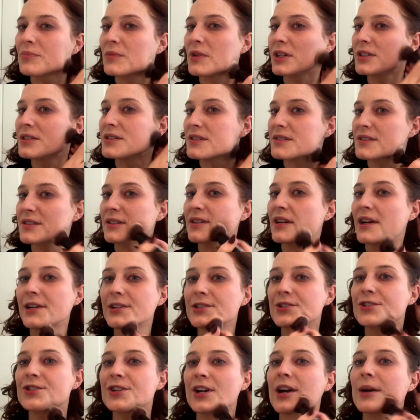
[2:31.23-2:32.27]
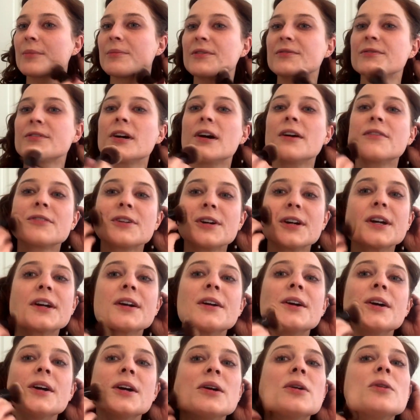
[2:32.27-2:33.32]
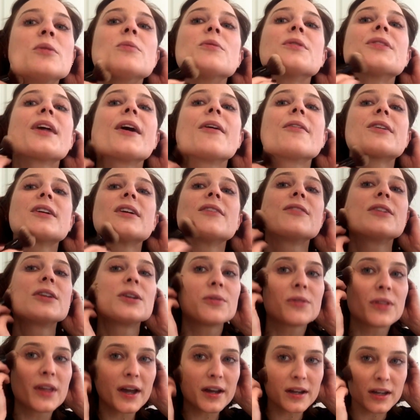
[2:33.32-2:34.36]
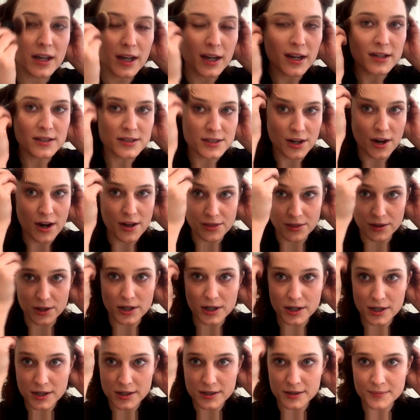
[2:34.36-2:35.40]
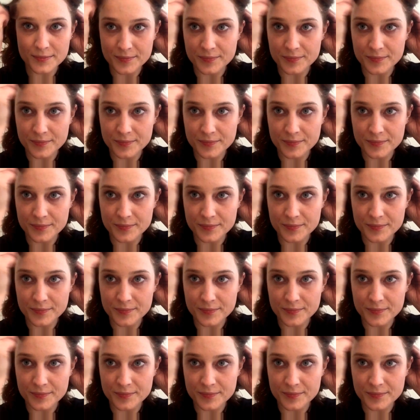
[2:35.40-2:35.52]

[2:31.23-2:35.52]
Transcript: It does a nice job of covering without giving you that caked on look.